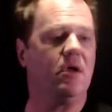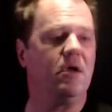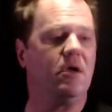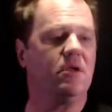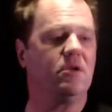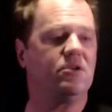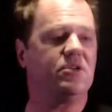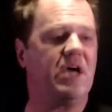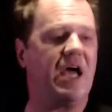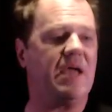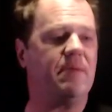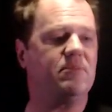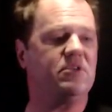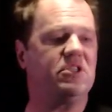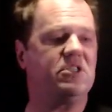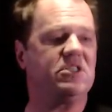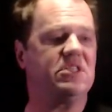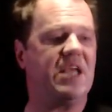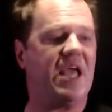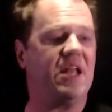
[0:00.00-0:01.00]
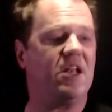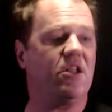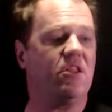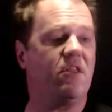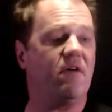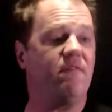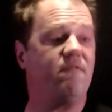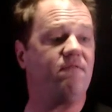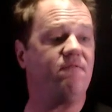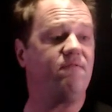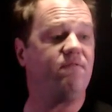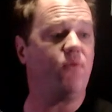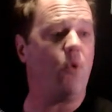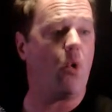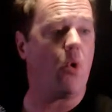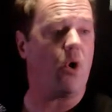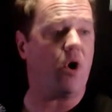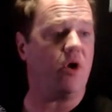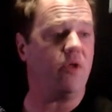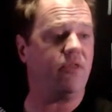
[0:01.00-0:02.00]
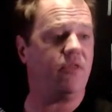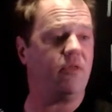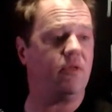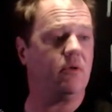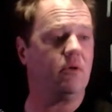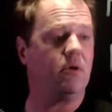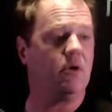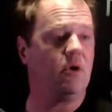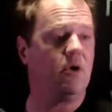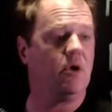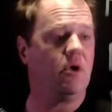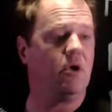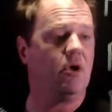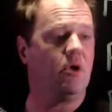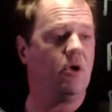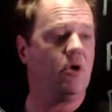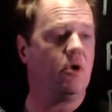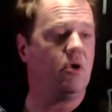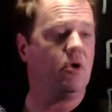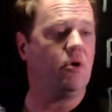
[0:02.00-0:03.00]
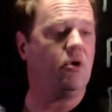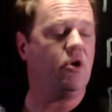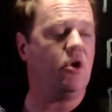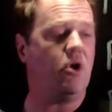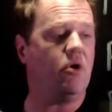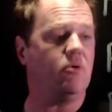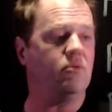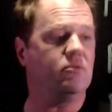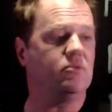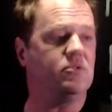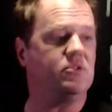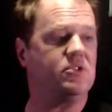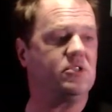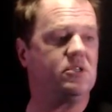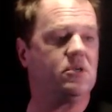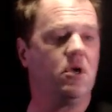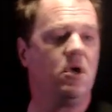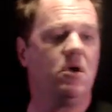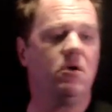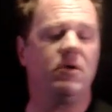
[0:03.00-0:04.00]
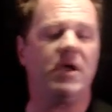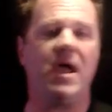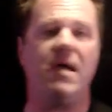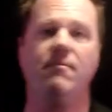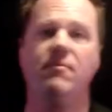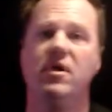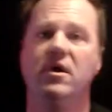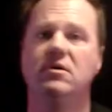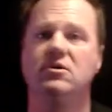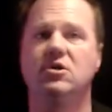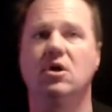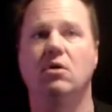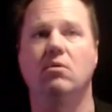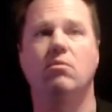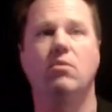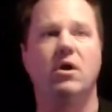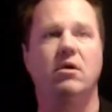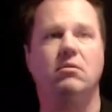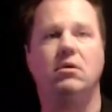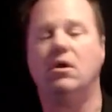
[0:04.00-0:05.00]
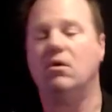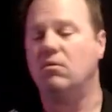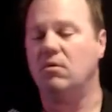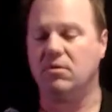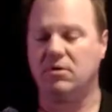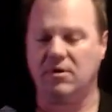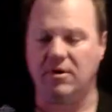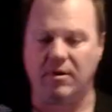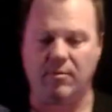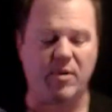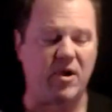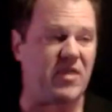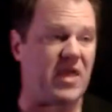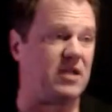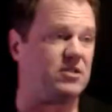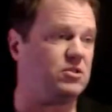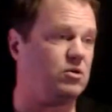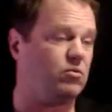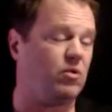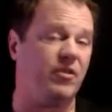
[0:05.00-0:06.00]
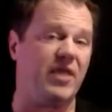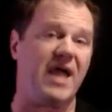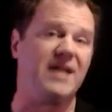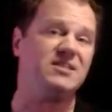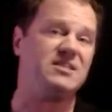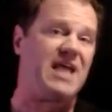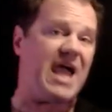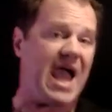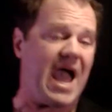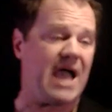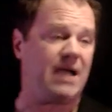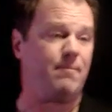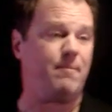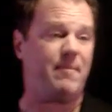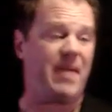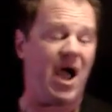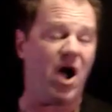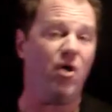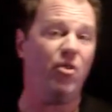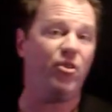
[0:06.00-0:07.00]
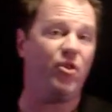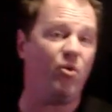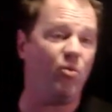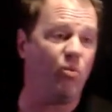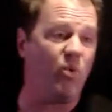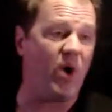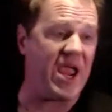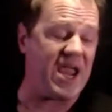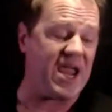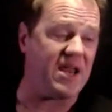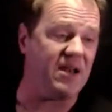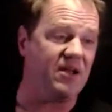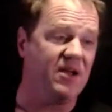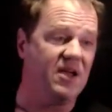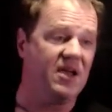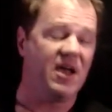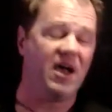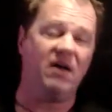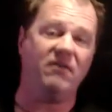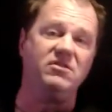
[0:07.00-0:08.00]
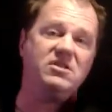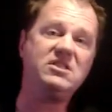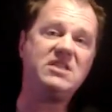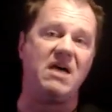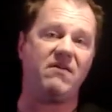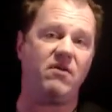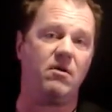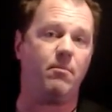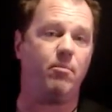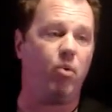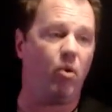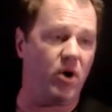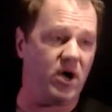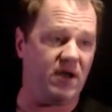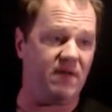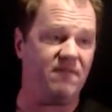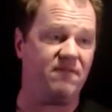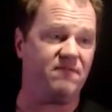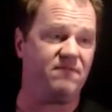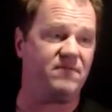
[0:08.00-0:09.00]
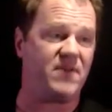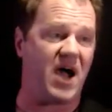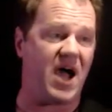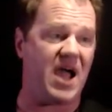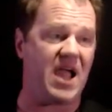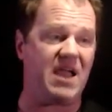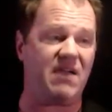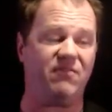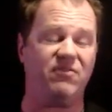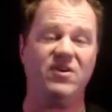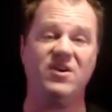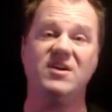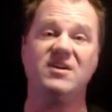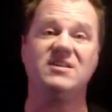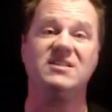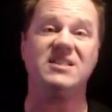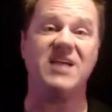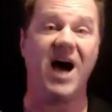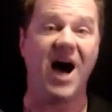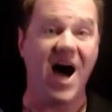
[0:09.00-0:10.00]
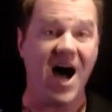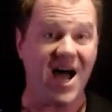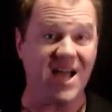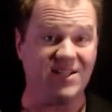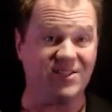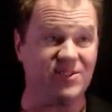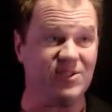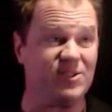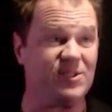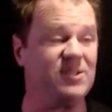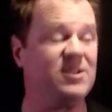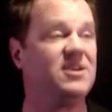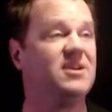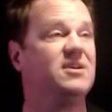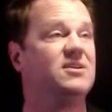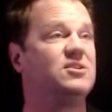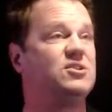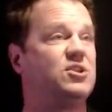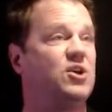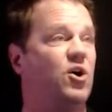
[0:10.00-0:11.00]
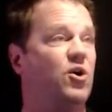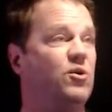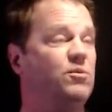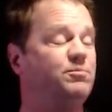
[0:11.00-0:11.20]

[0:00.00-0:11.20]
times 10 to the fourth newtons. Okay, so what can you compare that to? Well, that's about the weight of 7.5 tons. So,